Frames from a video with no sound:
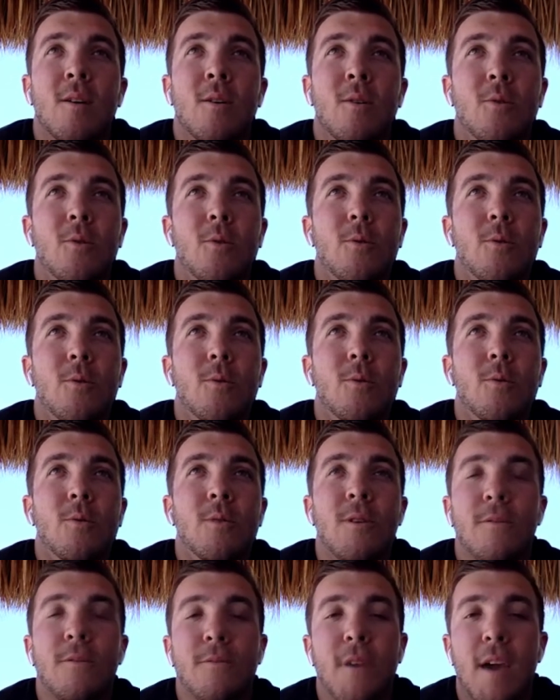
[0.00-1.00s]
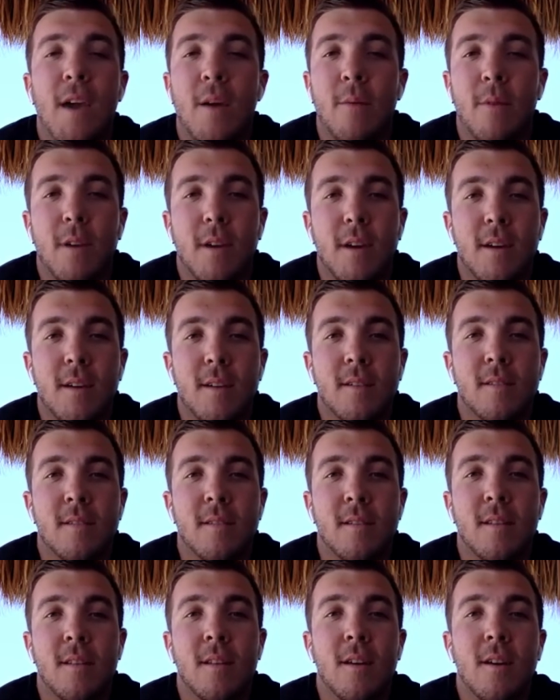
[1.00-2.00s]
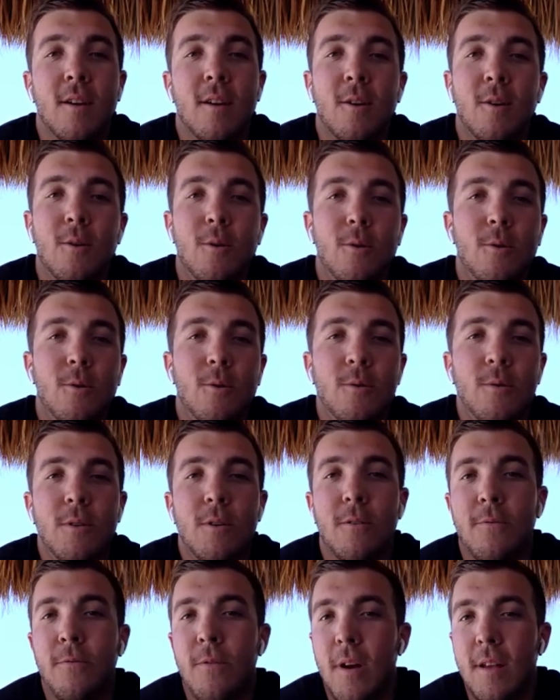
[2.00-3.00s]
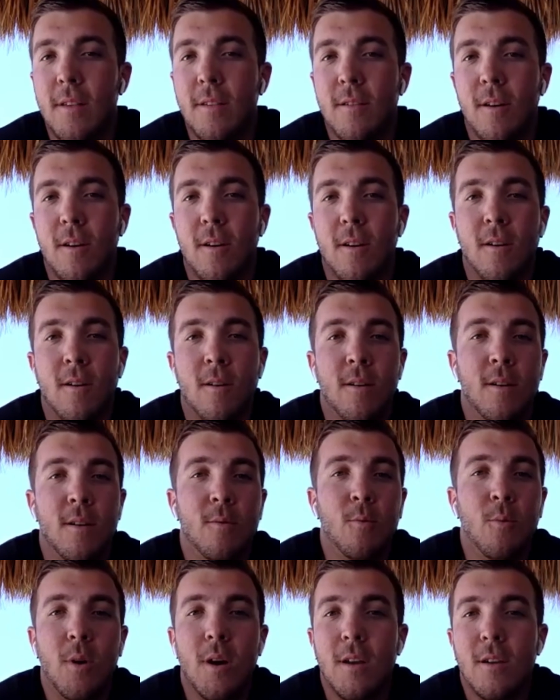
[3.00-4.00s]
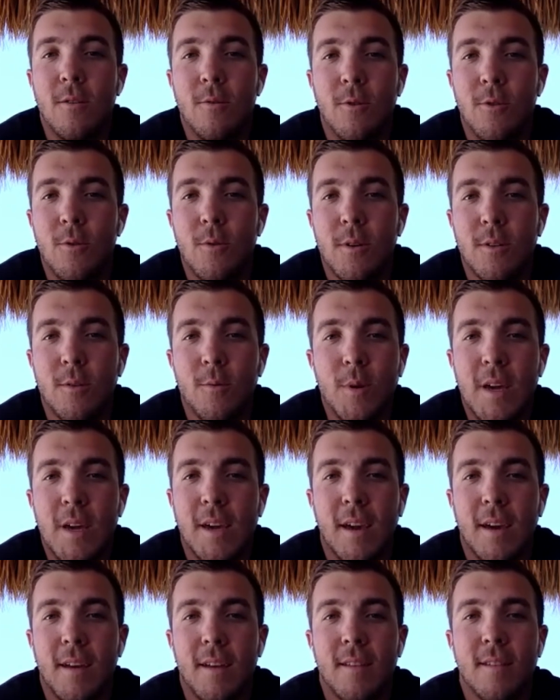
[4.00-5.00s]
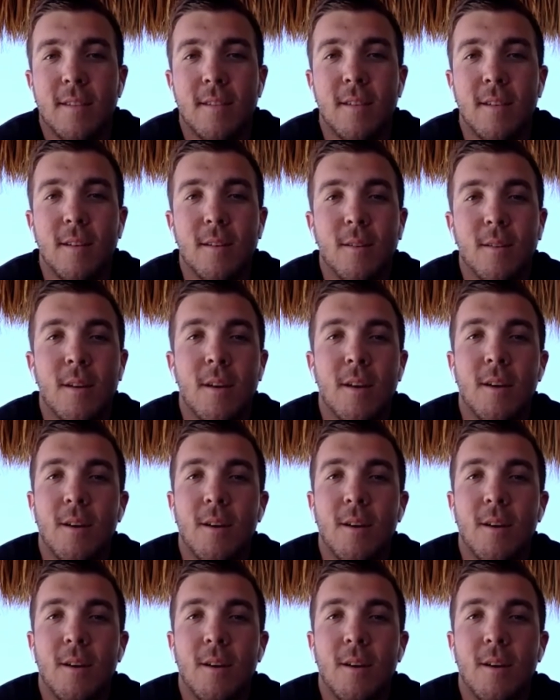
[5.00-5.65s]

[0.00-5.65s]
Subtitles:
who your family is and who your friends are and what you do on the weekends and